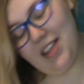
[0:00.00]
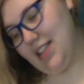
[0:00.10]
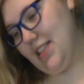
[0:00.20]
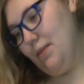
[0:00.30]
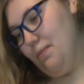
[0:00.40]

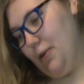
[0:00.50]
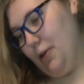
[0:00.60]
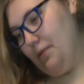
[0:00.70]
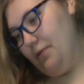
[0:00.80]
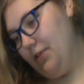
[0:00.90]

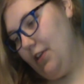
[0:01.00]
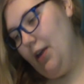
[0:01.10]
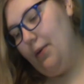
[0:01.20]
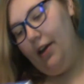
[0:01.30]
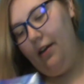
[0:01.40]
simple.
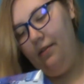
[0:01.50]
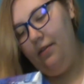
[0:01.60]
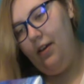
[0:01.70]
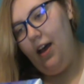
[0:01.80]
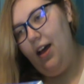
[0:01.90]
Anyway,
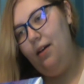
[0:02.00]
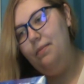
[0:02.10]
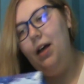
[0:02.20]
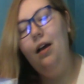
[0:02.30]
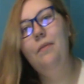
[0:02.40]

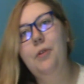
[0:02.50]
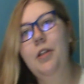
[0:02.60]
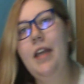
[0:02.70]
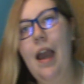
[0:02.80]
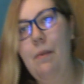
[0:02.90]
I'm
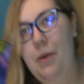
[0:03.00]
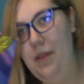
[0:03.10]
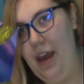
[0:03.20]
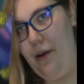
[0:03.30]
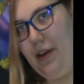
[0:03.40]
really happy with
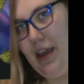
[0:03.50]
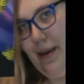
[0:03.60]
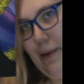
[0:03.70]
how it came